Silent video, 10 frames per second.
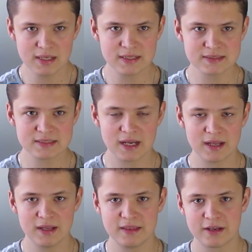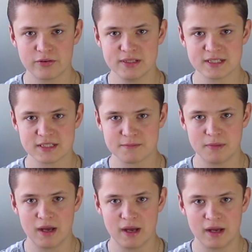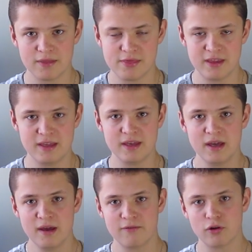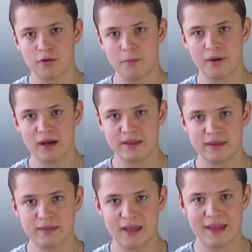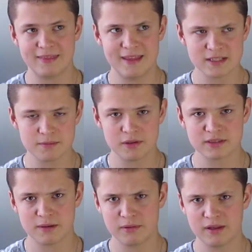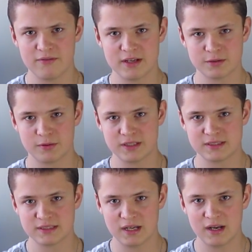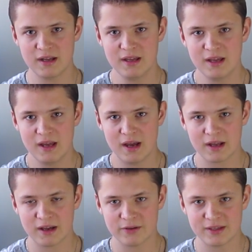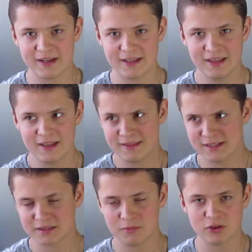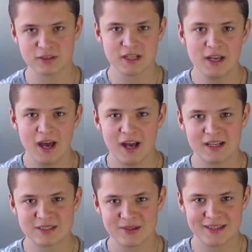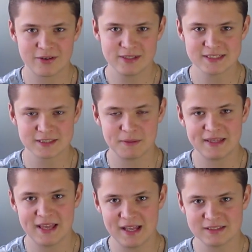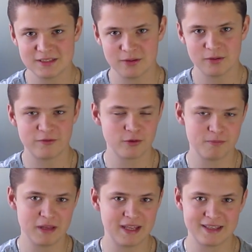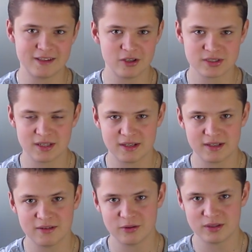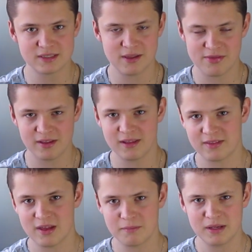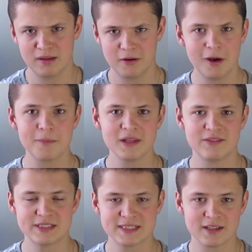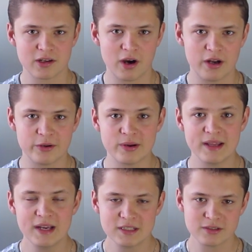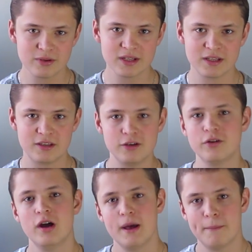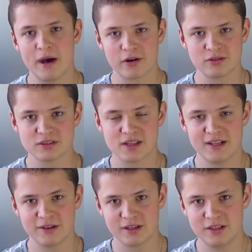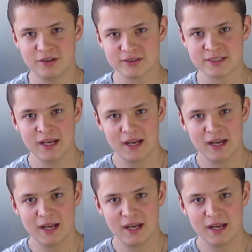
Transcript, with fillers: it's uh, it decreases uh, the volume by 10 decibels i believe that's what it's uh, uh, counted in decibels. Uh, so it decreases by 10, so for playing guitars like or something like that, but I believe it's still cardioid. So really two patterns that you can use,